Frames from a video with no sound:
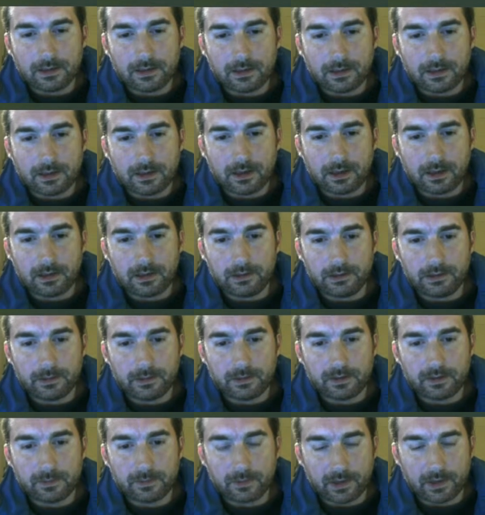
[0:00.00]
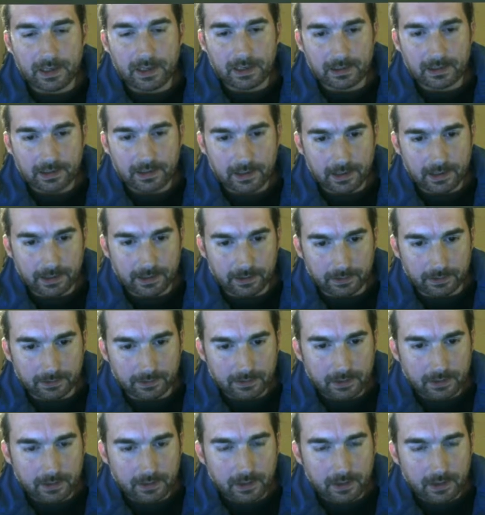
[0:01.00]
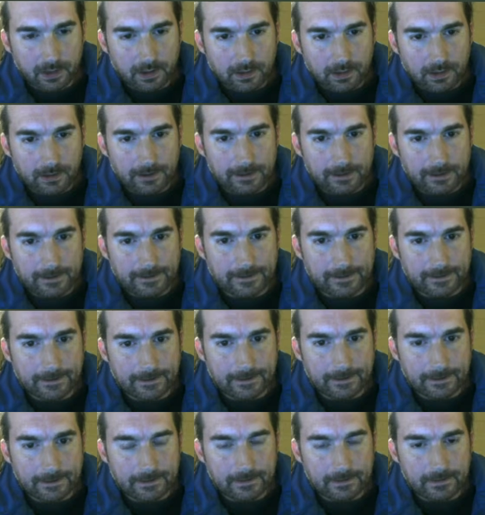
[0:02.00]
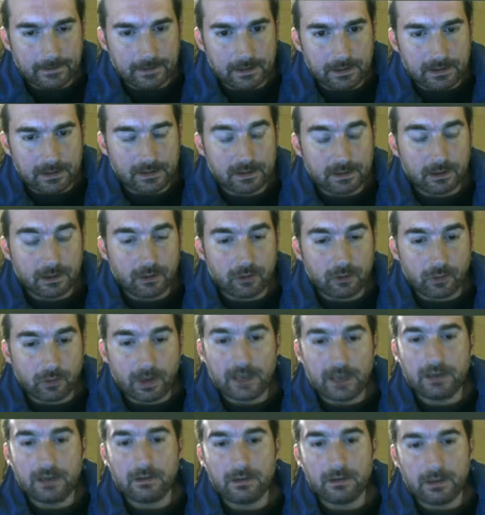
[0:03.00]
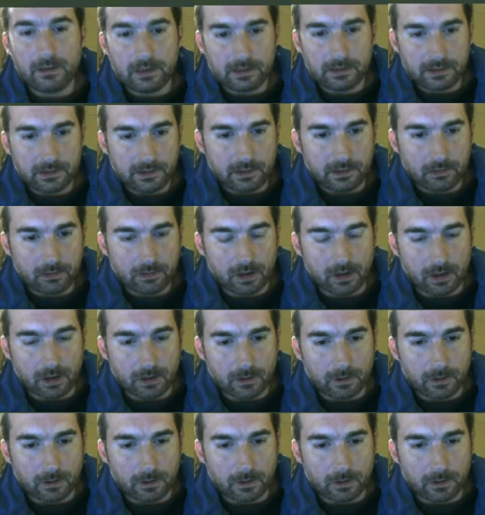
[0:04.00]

color sprite tiles is greater than 0,